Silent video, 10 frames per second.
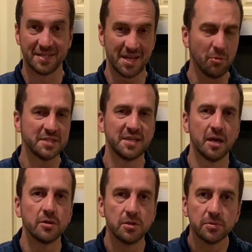I want to
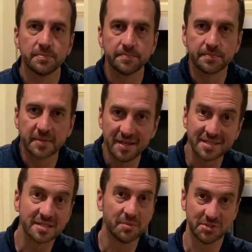tell you, this
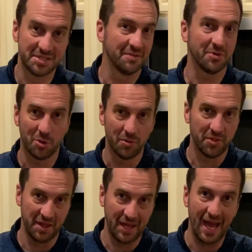is the most difficult
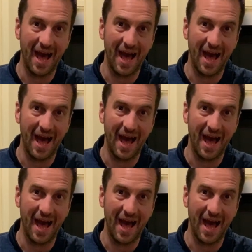thing